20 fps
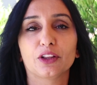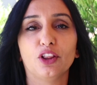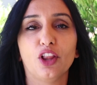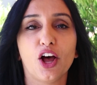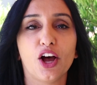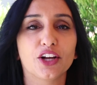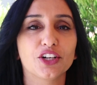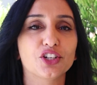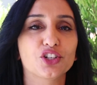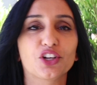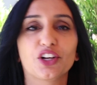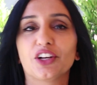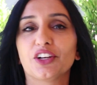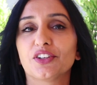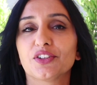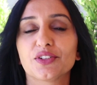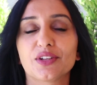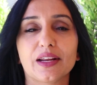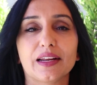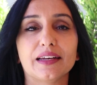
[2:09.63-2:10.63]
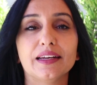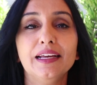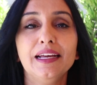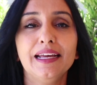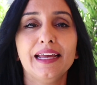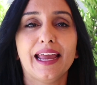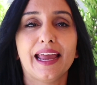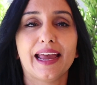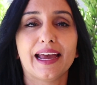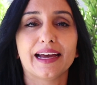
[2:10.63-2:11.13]
lawn chairs
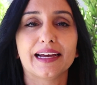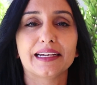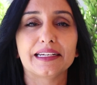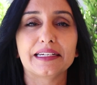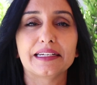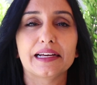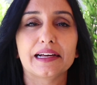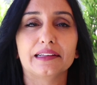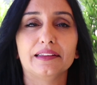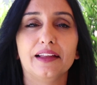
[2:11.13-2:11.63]
and